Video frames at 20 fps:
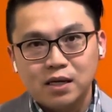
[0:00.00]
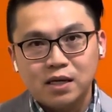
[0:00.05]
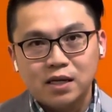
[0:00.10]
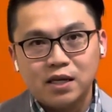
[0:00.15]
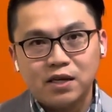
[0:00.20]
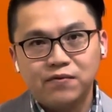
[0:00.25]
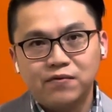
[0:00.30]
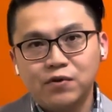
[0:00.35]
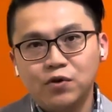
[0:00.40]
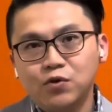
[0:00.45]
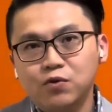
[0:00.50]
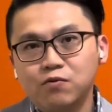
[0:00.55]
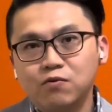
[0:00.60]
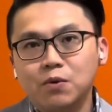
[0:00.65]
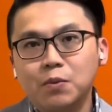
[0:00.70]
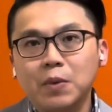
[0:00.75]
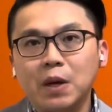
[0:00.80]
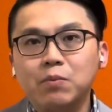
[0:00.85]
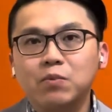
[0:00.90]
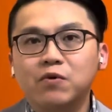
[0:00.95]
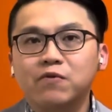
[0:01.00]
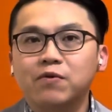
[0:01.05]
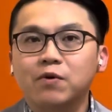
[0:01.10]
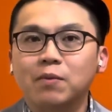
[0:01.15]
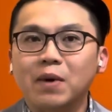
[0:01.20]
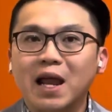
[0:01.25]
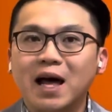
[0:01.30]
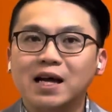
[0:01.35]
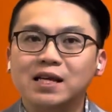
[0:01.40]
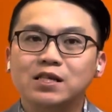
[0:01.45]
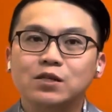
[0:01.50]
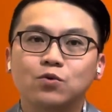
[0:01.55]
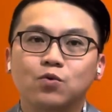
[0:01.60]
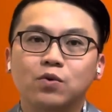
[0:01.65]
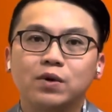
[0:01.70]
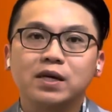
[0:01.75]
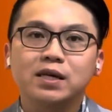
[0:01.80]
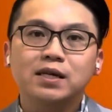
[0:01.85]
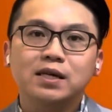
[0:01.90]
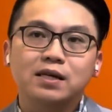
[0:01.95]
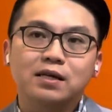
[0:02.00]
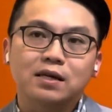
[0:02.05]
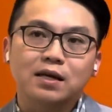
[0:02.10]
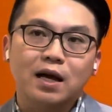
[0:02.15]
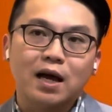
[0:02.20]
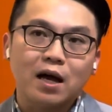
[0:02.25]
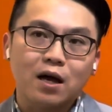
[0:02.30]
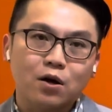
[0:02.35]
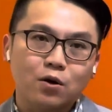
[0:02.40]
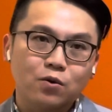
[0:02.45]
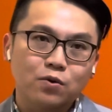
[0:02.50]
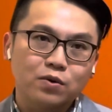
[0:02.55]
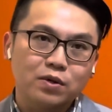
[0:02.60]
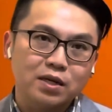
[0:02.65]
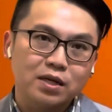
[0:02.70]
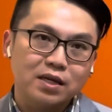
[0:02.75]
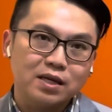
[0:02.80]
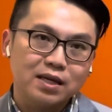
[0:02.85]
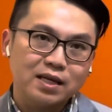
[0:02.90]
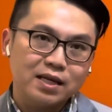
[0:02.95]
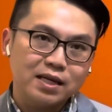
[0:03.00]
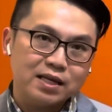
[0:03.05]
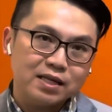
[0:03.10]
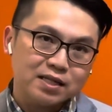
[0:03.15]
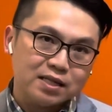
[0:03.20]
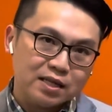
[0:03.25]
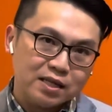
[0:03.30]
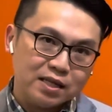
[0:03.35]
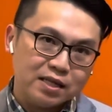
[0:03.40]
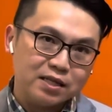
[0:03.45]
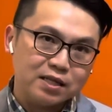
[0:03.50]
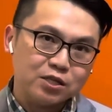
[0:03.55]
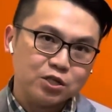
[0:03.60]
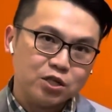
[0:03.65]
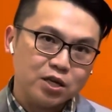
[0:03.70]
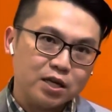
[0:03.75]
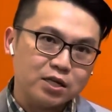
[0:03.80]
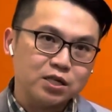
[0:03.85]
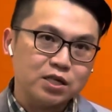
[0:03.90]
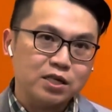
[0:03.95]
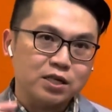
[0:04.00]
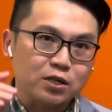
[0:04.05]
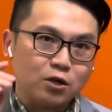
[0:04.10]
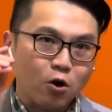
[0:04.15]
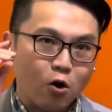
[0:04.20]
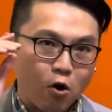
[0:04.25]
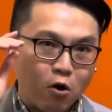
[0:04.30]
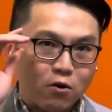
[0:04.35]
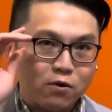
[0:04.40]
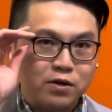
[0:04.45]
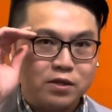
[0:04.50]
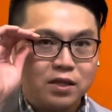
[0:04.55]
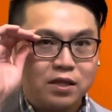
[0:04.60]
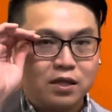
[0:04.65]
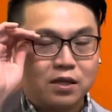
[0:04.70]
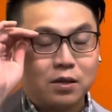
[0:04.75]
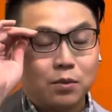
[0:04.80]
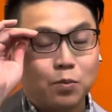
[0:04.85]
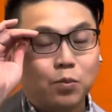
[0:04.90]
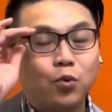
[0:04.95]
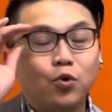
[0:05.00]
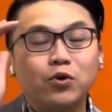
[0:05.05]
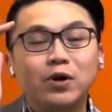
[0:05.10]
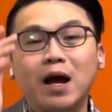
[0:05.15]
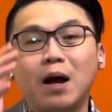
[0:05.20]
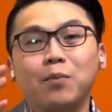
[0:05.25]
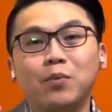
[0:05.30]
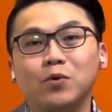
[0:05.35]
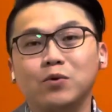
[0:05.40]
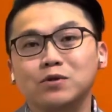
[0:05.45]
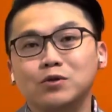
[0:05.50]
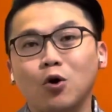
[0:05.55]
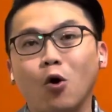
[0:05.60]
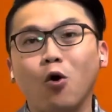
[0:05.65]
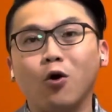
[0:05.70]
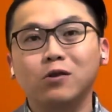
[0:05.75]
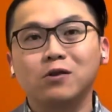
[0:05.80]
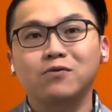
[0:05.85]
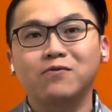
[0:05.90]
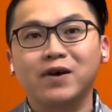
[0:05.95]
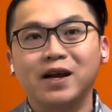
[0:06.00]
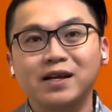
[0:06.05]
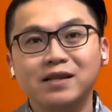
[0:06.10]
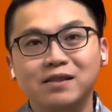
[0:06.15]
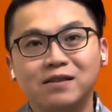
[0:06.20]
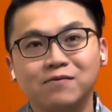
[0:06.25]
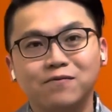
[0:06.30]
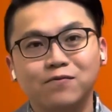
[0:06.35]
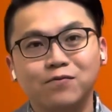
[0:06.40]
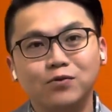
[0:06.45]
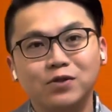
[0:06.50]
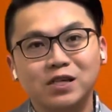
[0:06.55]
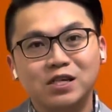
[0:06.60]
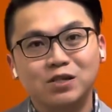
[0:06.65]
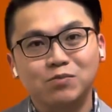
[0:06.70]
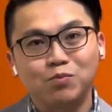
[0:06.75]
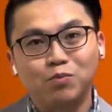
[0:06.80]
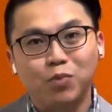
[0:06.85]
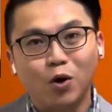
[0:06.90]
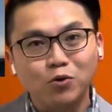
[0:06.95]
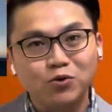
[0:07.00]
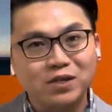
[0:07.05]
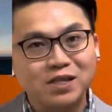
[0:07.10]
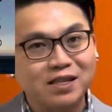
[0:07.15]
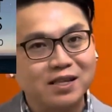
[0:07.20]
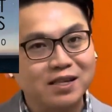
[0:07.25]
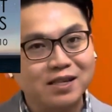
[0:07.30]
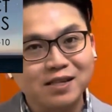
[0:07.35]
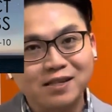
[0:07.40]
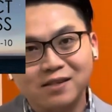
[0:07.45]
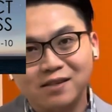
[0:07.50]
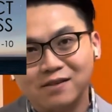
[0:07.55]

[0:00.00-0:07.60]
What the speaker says: If you remember from last week how easily the church in Corinth put up or tolerate the foolish boastings